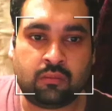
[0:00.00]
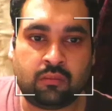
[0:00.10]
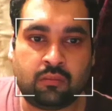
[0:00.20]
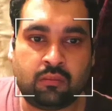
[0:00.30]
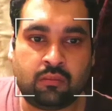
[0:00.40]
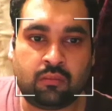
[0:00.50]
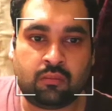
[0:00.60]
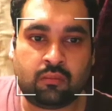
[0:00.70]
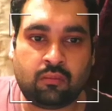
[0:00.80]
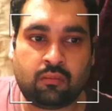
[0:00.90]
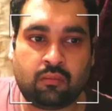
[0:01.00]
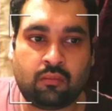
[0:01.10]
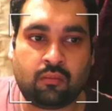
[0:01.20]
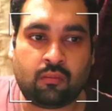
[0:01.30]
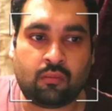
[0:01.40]

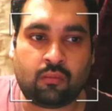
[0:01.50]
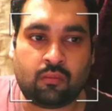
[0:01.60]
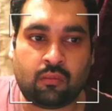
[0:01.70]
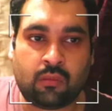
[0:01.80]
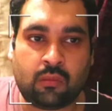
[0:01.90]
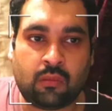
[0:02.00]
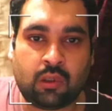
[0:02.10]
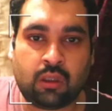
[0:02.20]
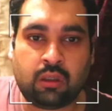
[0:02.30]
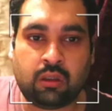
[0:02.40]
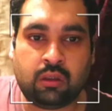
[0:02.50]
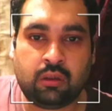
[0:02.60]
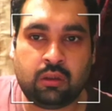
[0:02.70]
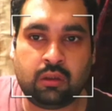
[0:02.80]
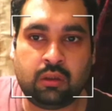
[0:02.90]

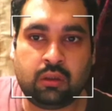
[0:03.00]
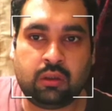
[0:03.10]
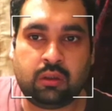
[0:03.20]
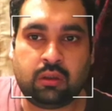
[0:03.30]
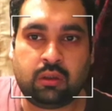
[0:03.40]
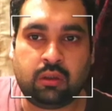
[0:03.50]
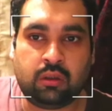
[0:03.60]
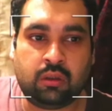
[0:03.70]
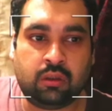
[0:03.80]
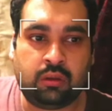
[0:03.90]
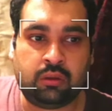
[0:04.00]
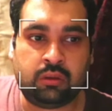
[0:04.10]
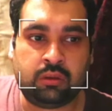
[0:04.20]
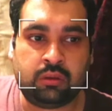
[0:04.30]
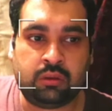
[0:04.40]

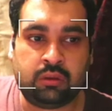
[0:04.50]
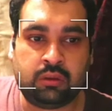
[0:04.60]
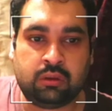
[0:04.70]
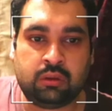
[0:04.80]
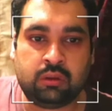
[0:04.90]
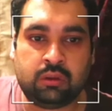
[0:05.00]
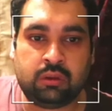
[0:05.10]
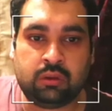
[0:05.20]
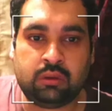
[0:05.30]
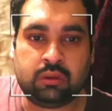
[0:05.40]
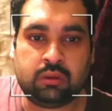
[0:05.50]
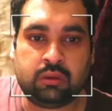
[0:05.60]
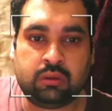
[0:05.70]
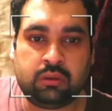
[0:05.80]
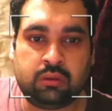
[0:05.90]

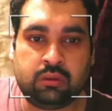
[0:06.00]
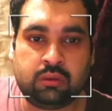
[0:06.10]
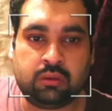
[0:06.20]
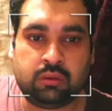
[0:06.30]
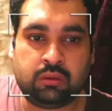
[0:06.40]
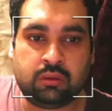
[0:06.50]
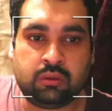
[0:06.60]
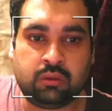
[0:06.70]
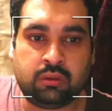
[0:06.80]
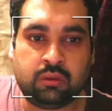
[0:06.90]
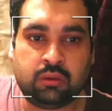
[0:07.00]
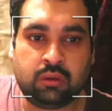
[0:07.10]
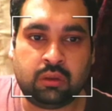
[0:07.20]
Nothing is said.